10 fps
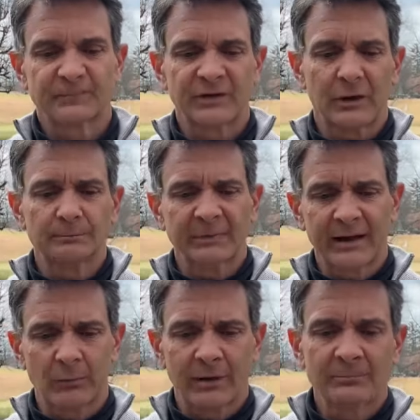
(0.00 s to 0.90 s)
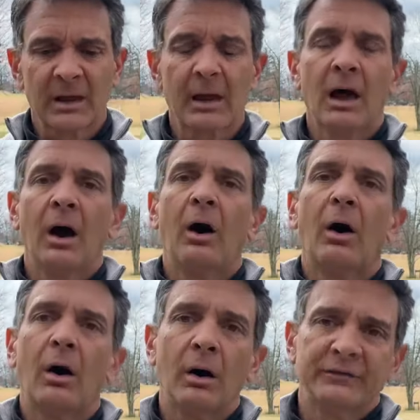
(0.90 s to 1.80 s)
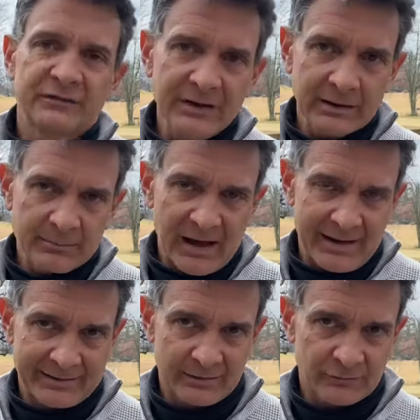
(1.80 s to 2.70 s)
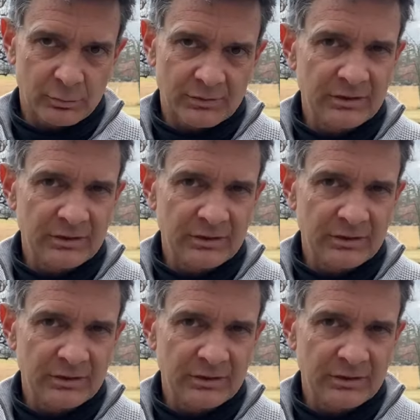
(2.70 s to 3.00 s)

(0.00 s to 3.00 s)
So anyway seeding behind this one.